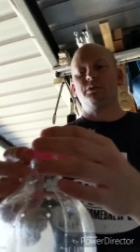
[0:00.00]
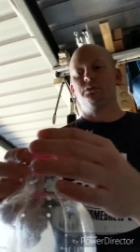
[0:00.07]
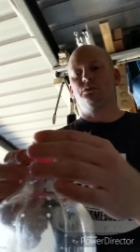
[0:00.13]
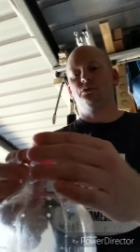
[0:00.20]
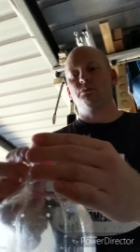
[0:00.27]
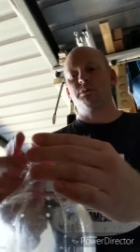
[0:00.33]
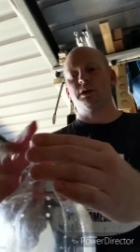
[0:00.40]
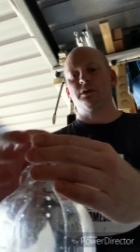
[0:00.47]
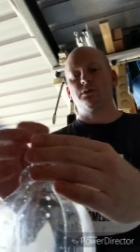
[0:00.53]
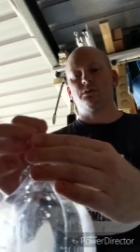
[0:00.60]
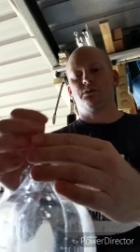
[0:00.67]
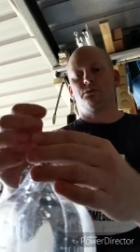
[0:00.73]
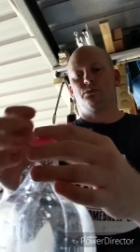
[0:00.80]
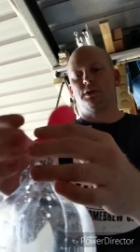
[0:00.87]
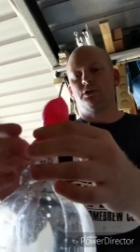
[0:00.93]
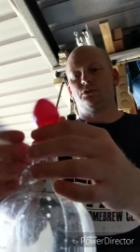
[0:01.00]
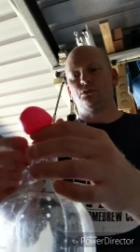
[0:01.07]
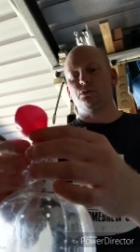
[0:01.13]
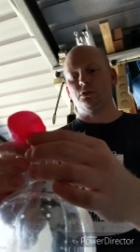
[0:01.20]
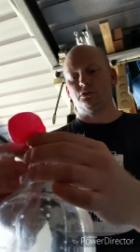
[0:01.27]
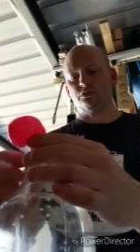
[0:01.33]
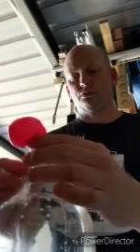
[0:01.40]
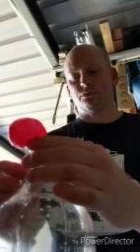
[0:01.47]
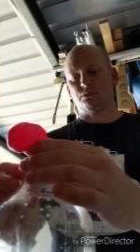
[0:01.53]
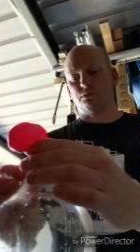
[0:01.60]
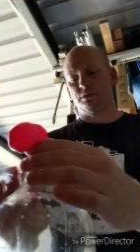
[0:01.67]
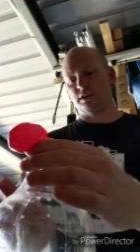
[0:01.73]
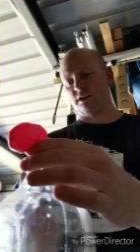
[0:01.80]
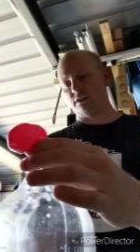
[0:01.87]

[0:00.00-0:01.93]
Balloon back on. Oh, that's quite strong.